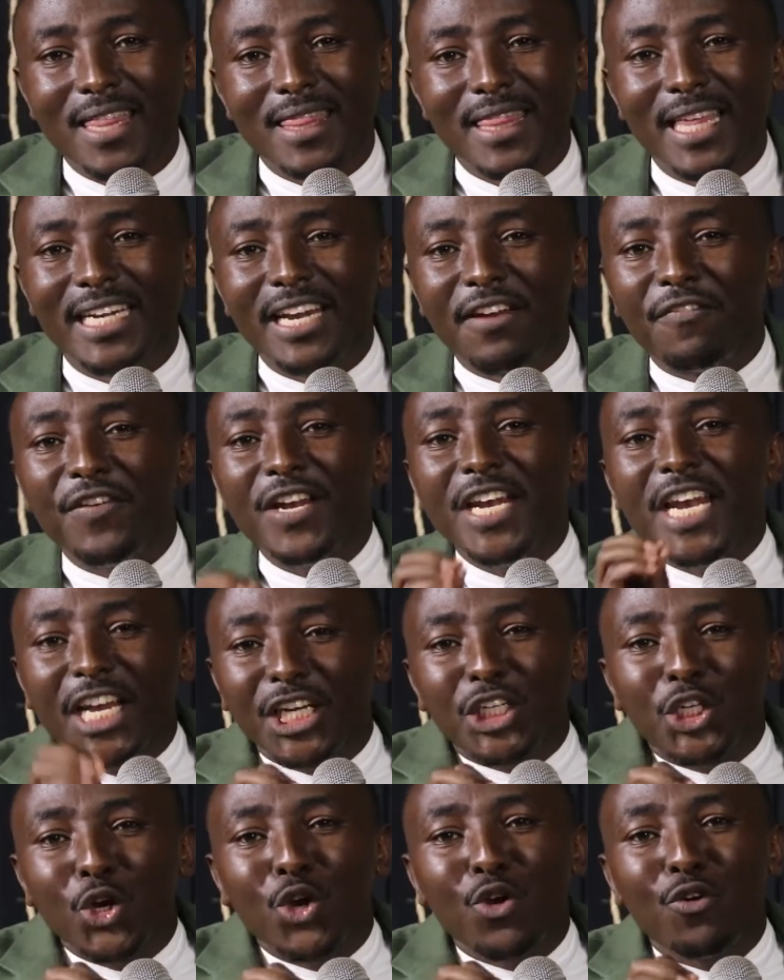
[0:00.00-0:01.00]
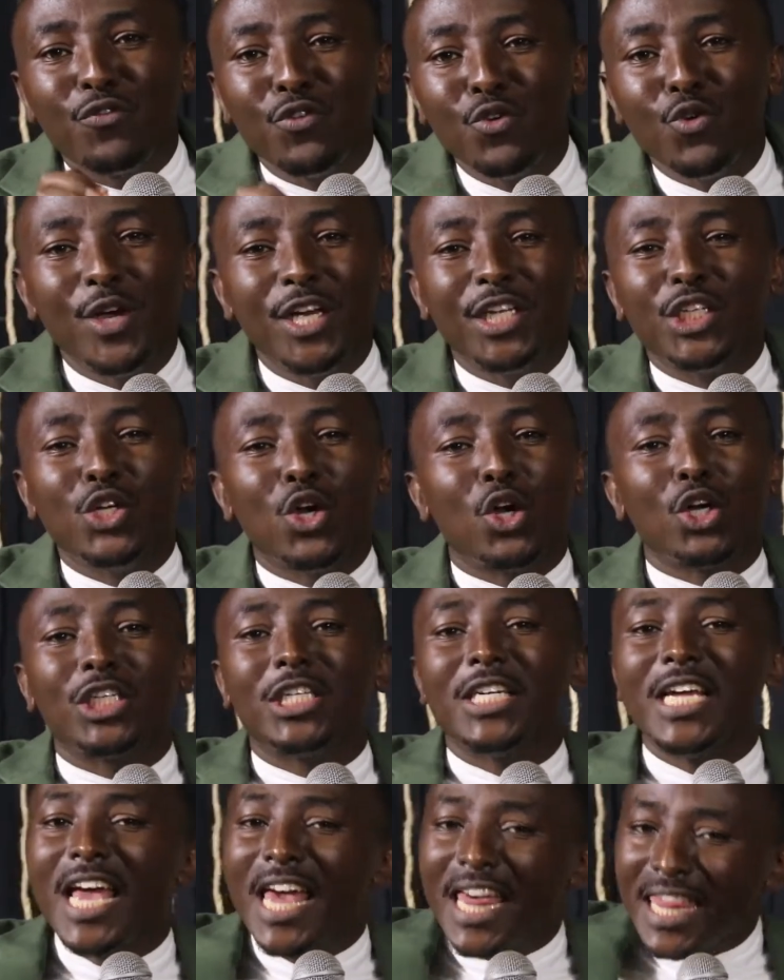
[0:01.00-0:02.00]
The definition of you is
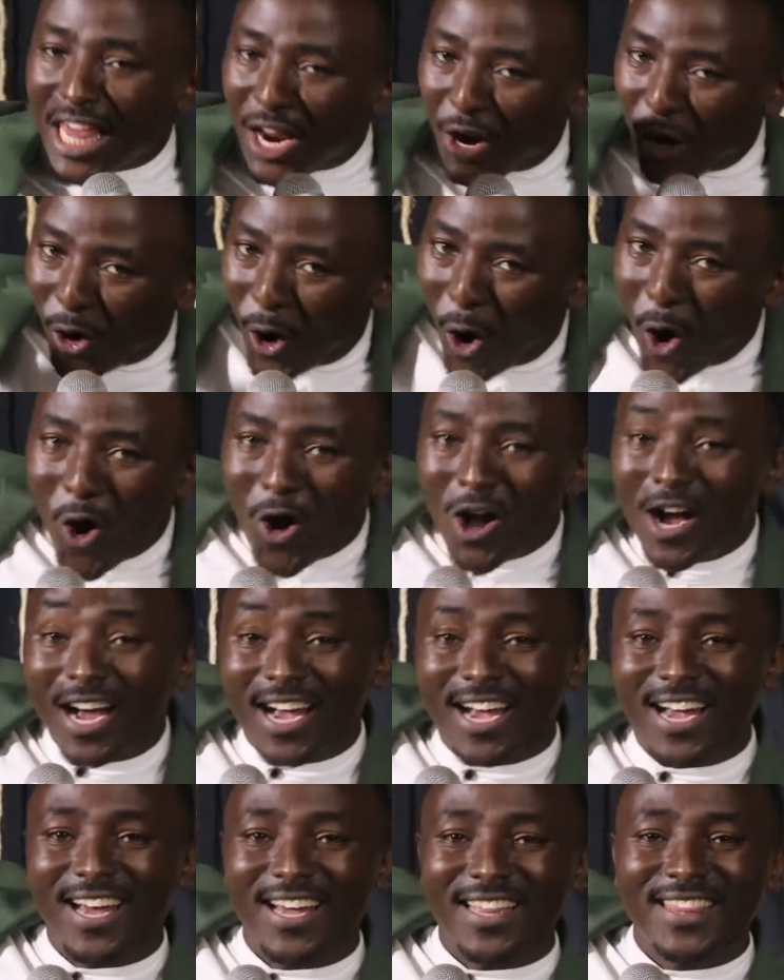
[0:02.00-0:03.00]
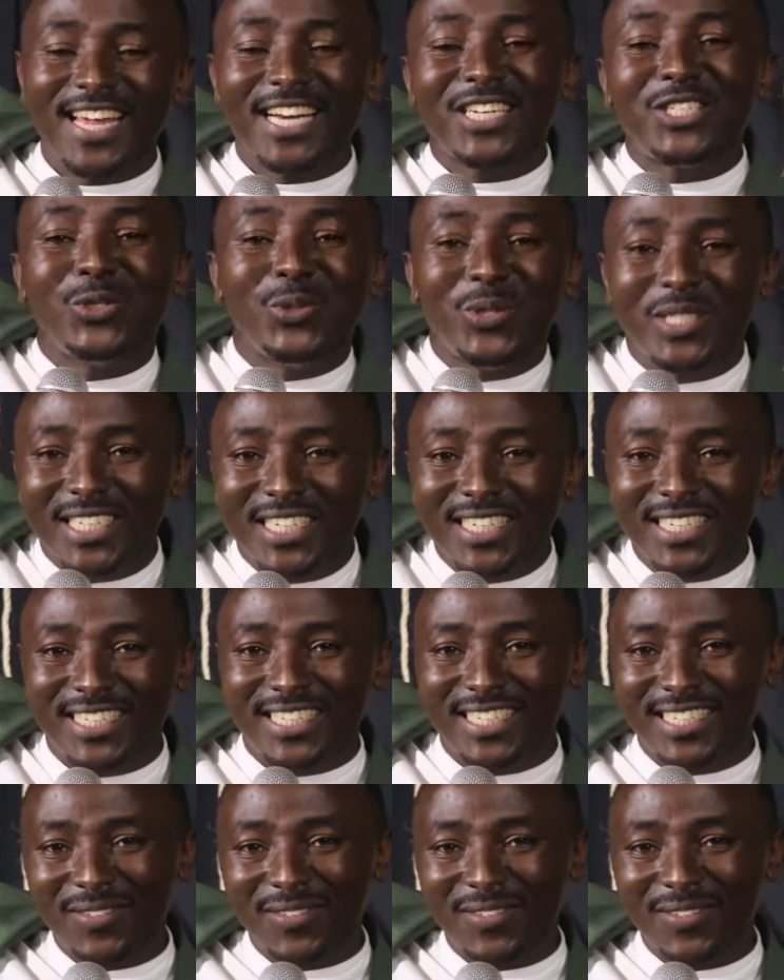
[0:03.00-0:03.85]
not the wrong that you did.